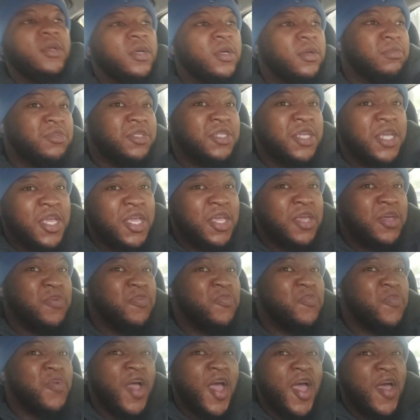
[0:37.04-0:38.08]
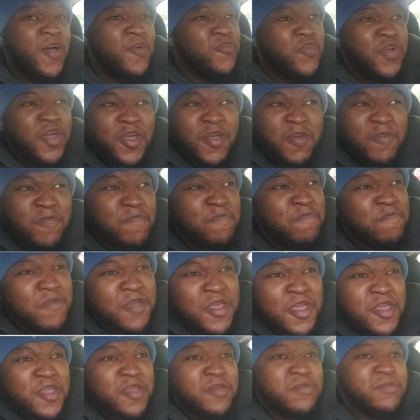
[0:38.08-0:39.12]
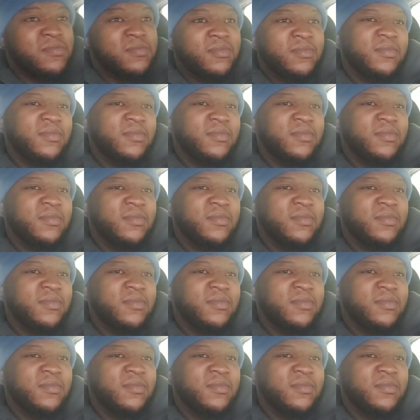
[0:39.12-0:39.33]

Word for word: Gonna take a ride with me.